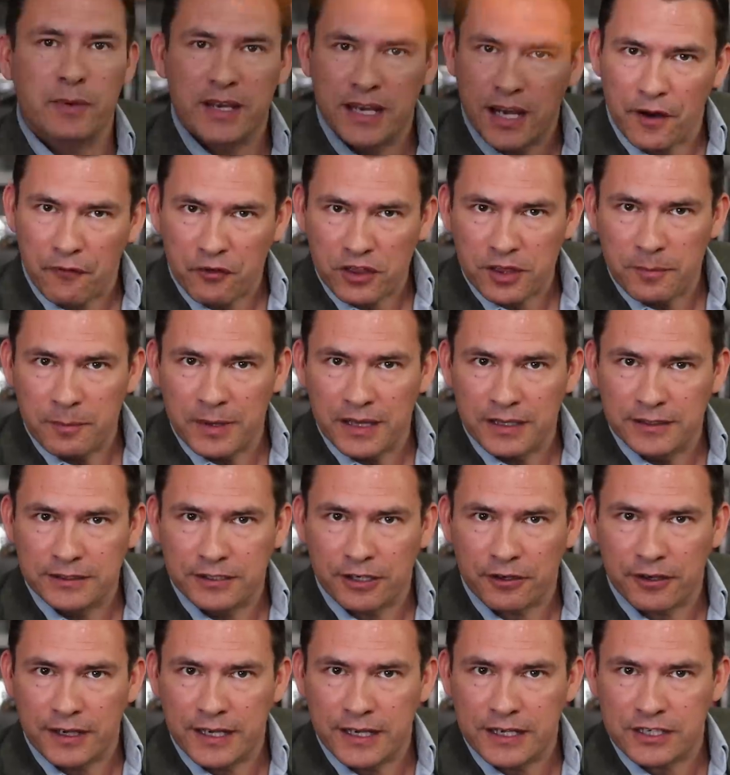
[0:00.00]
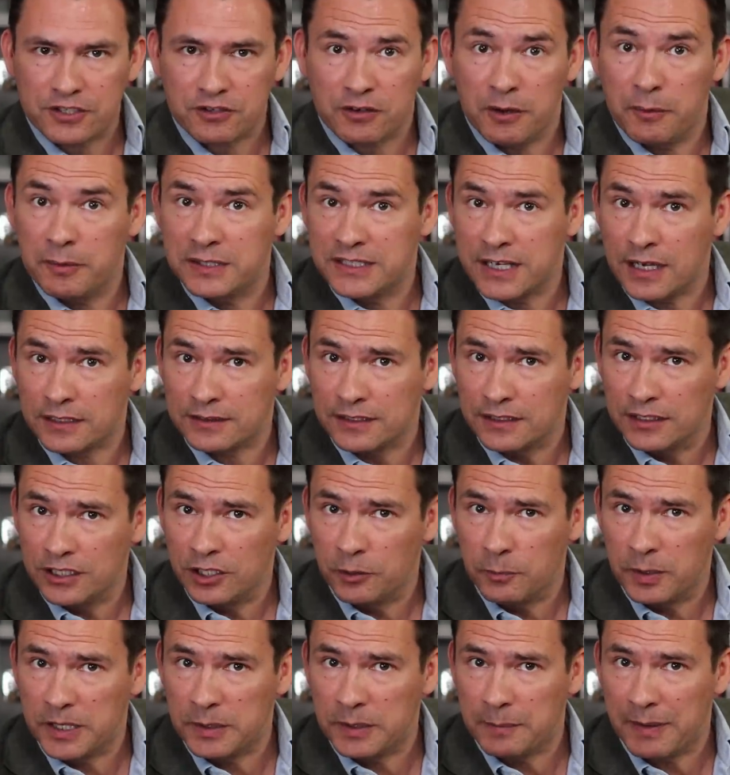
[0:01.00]
we covered the military history. We talked a
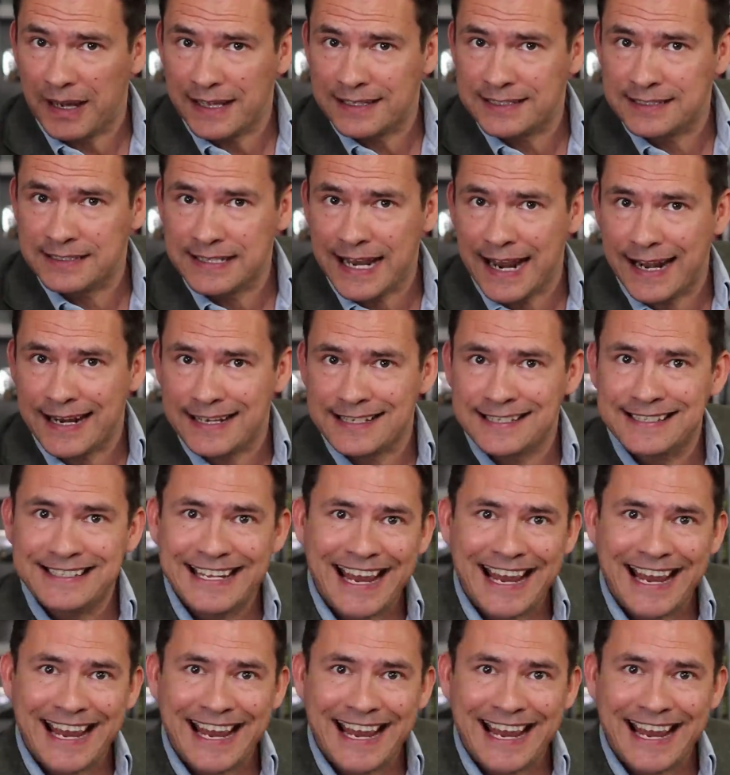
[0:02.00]
little bit about status.